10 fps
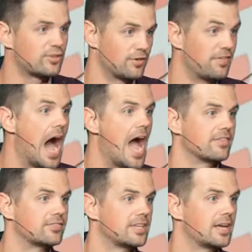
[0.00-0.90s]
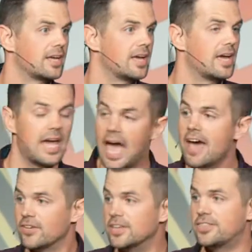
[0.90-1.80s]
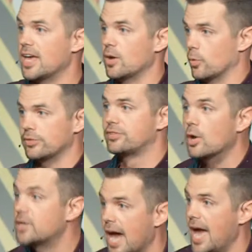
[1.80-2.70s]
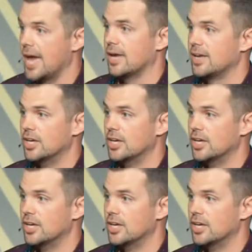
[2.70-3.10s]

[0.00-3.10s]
survived. Everything was okay.